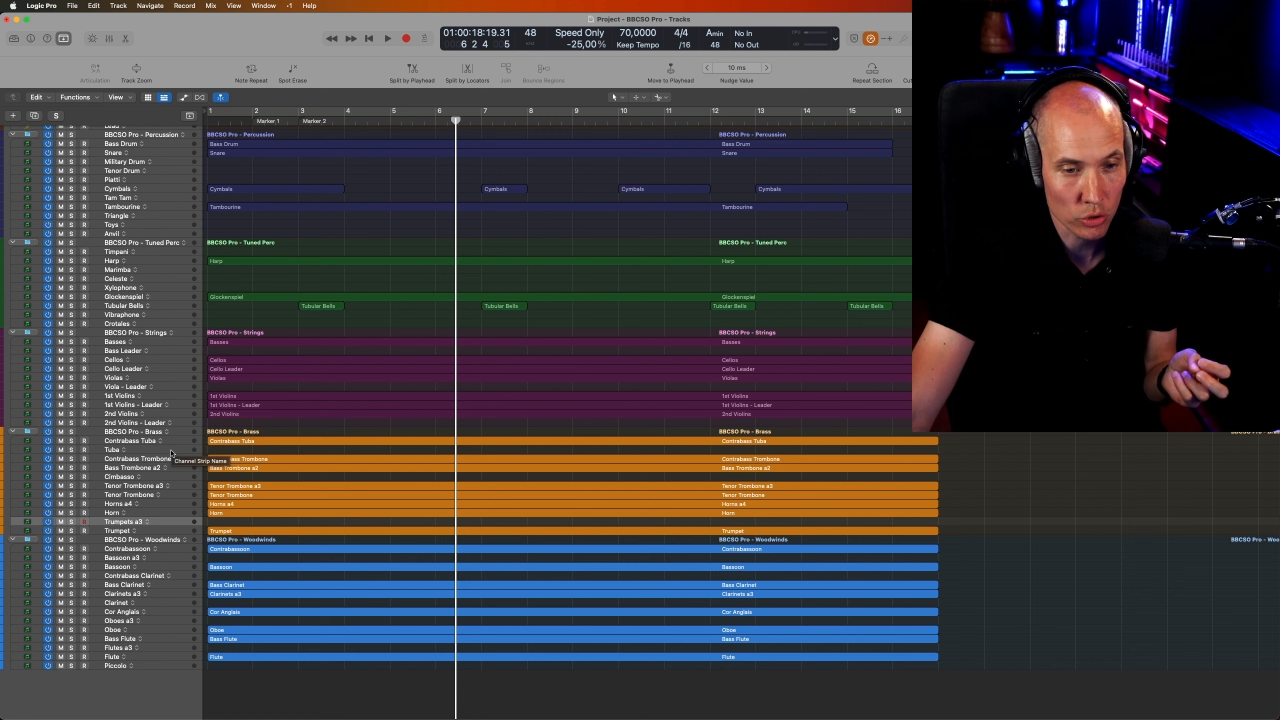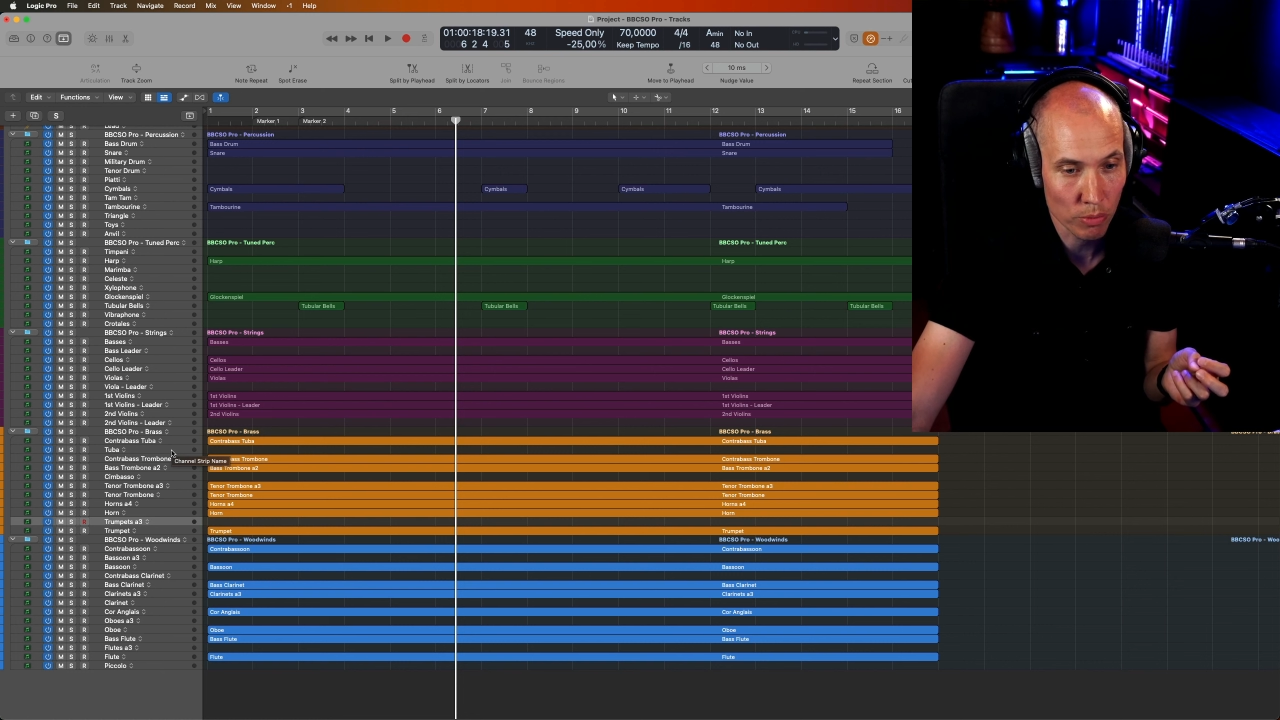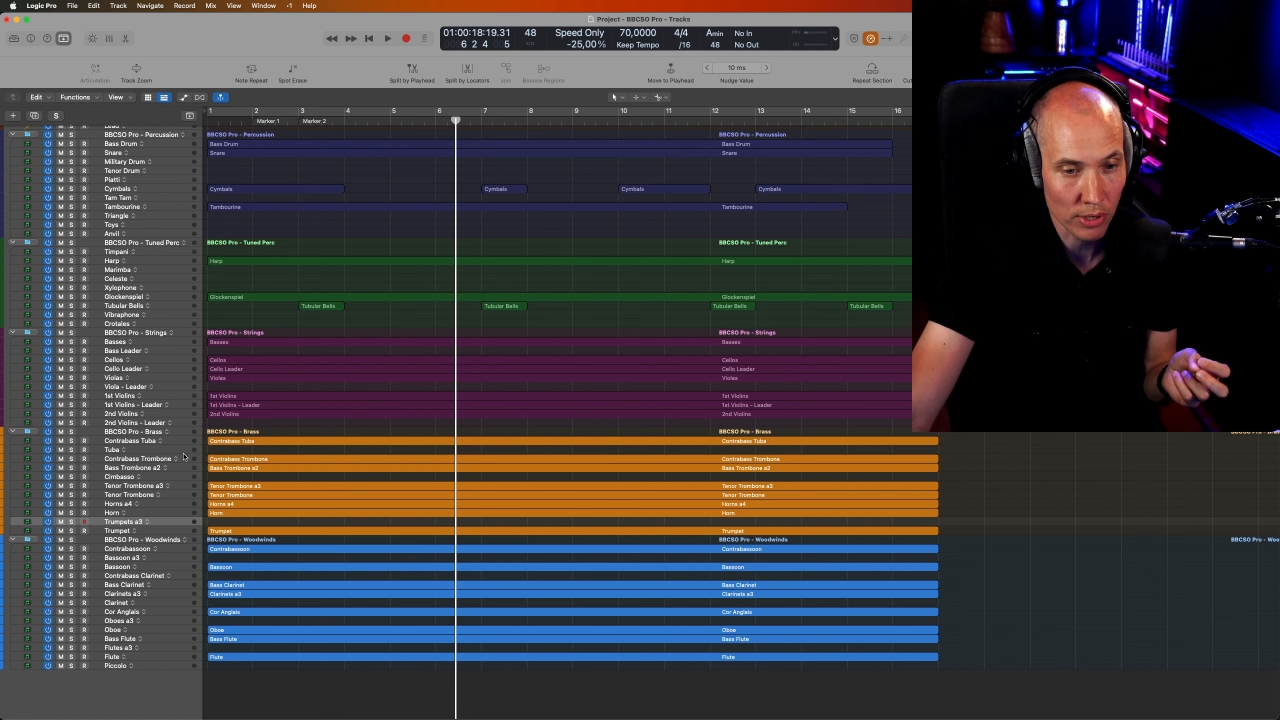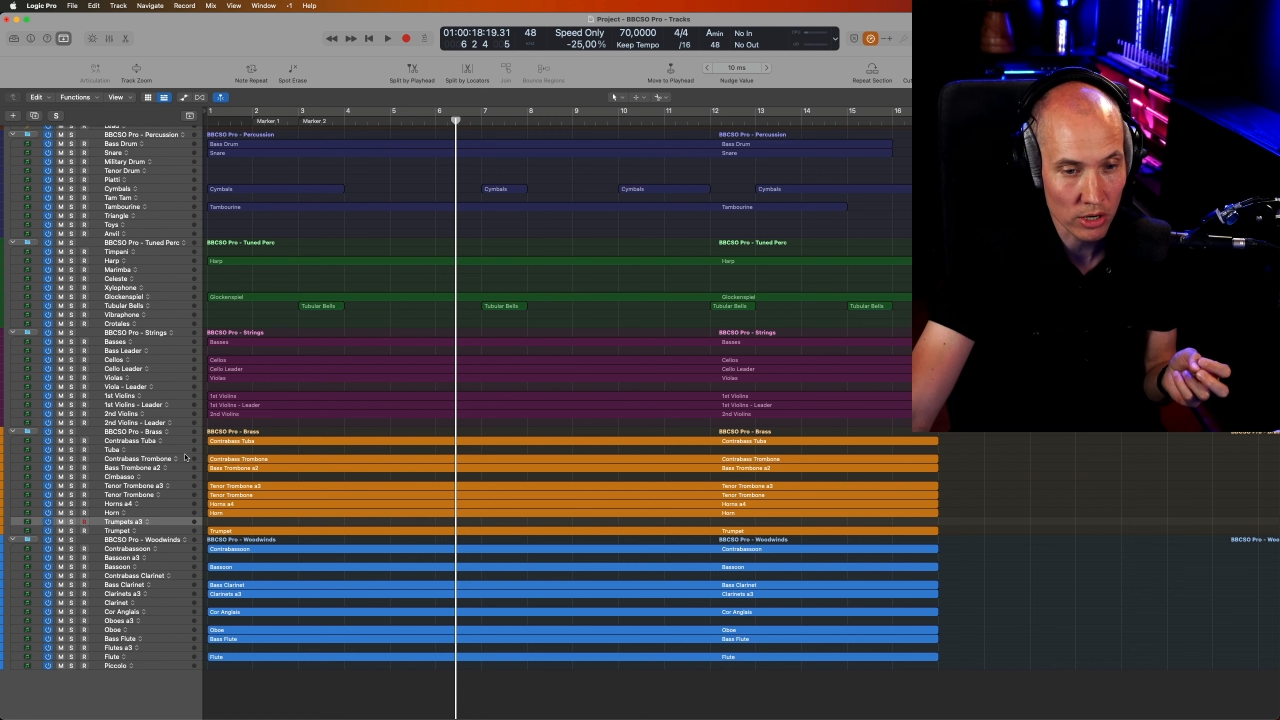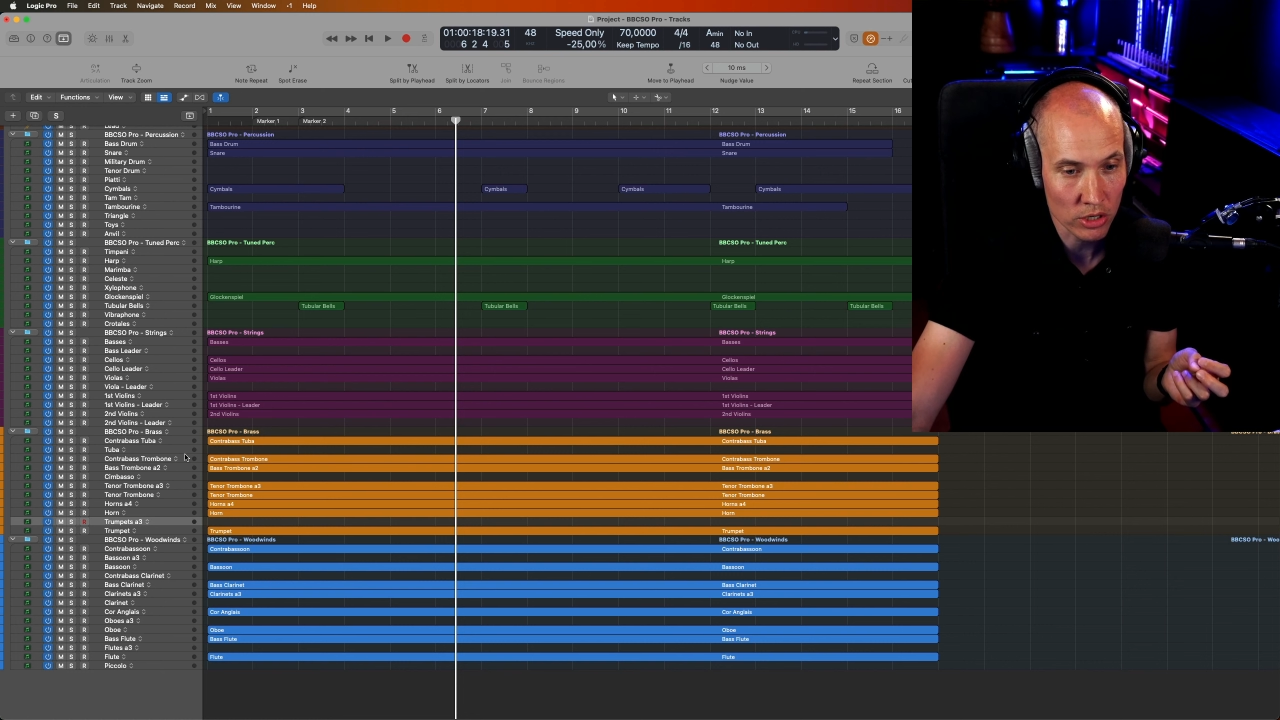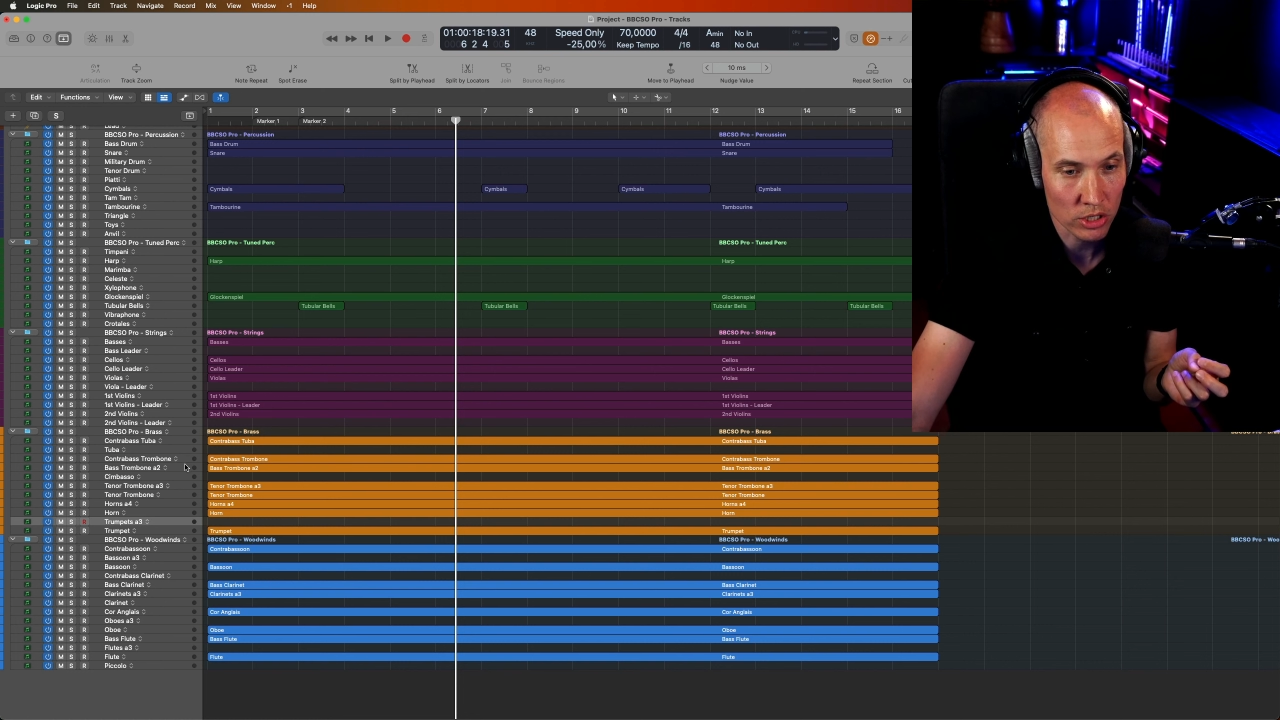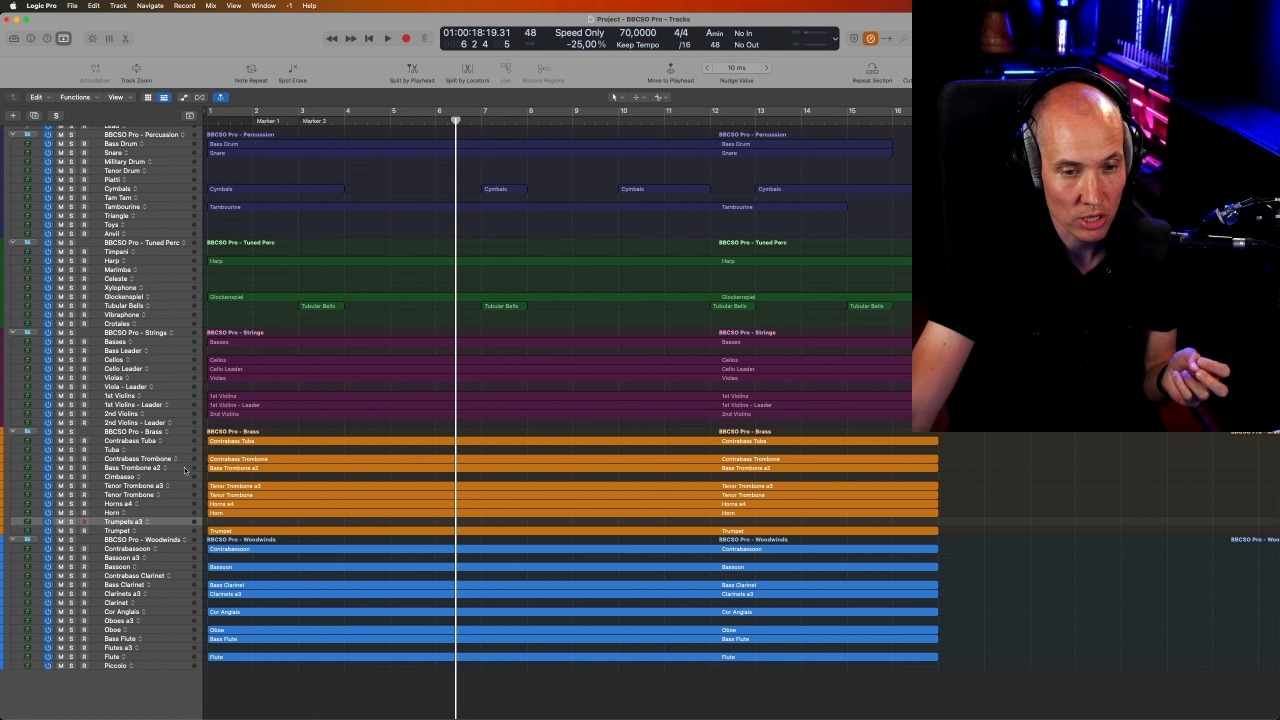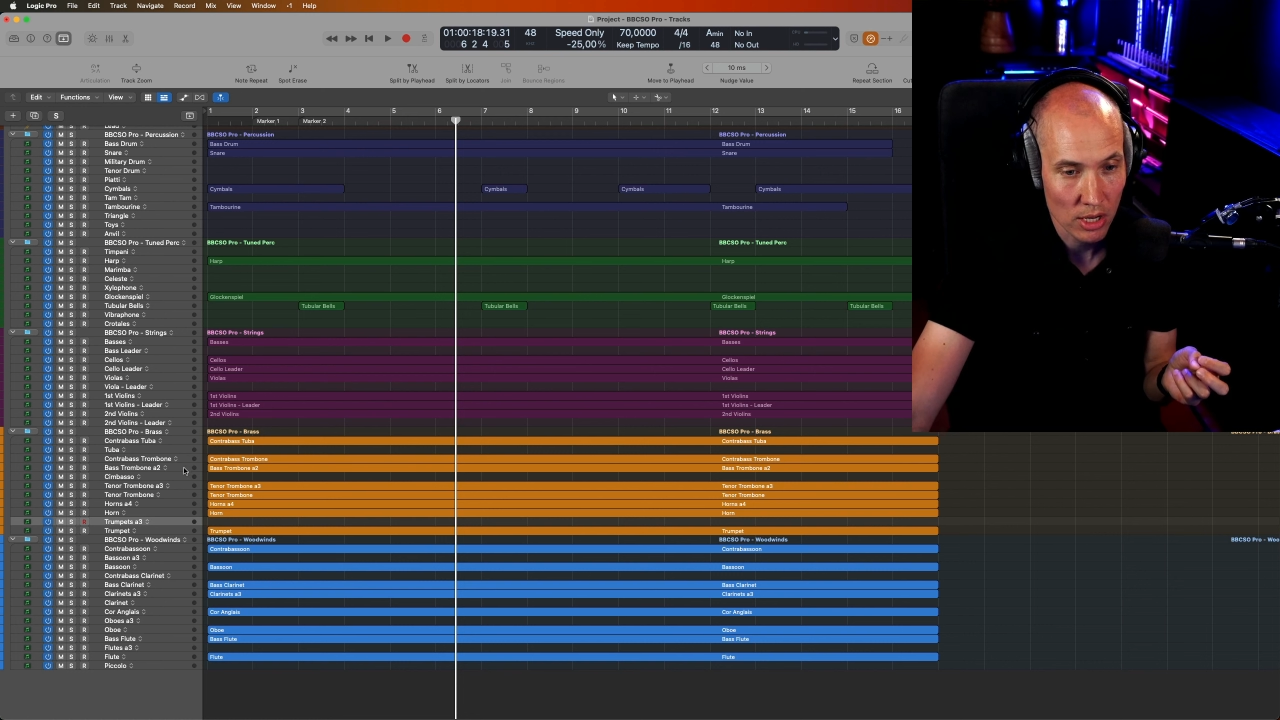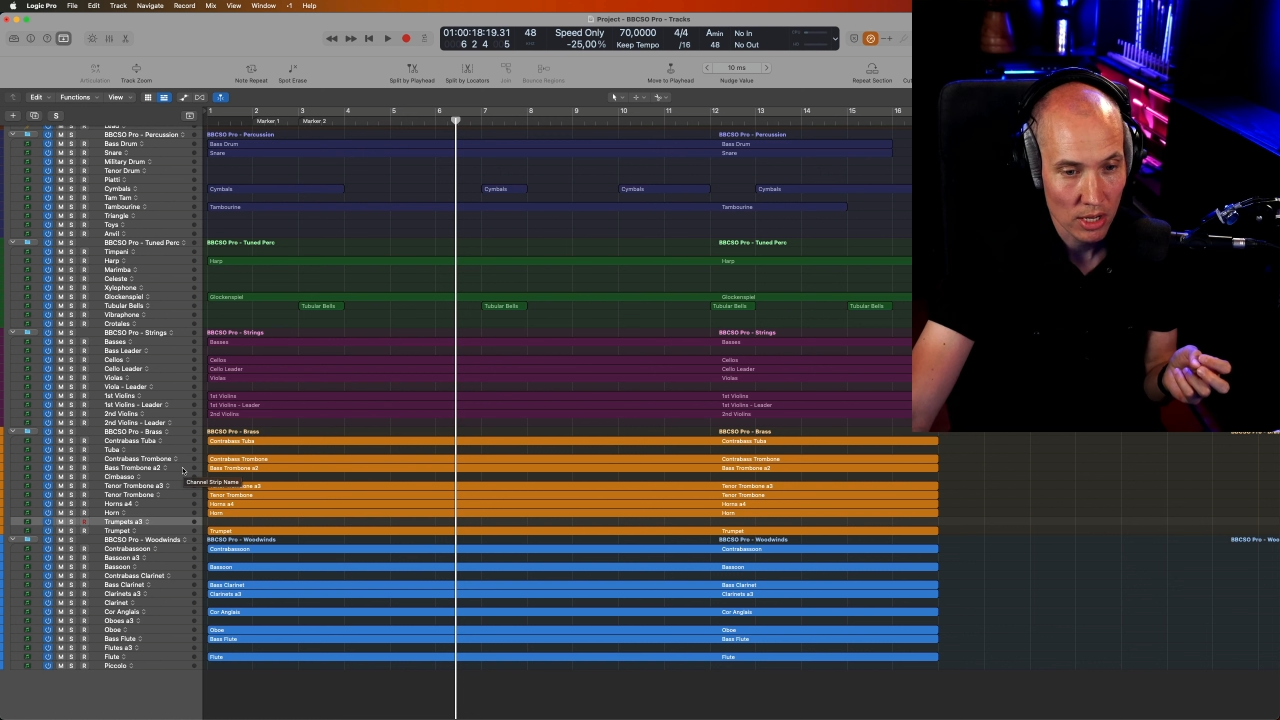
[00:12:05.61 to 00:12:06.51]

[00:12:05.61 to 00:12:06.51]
players.